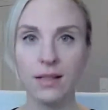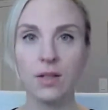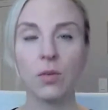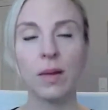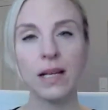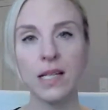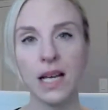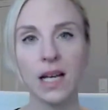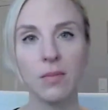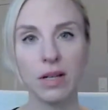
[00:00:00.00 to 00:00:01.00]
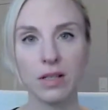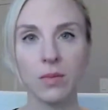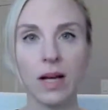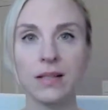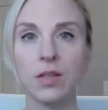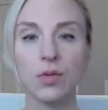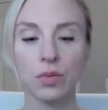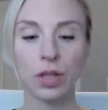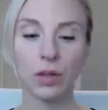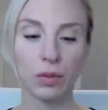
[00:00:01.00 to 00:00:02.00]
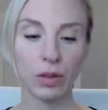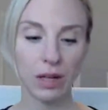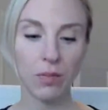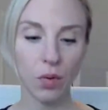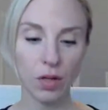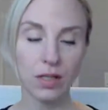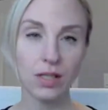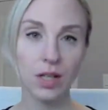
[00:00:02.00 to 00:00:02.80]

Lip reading: So maintaining muscle mass is really, really important.